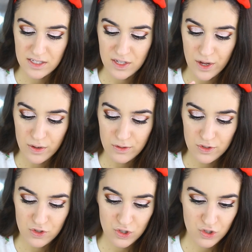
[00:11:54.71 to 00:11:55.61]
so
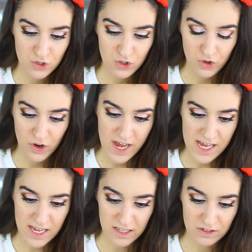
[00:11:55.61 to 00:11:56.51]

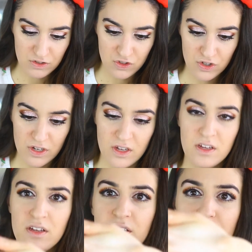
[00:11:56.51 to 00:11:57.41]
strange.
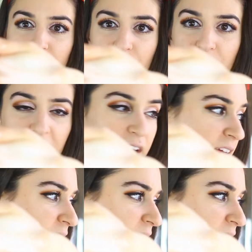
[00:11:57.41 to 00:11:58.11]
So there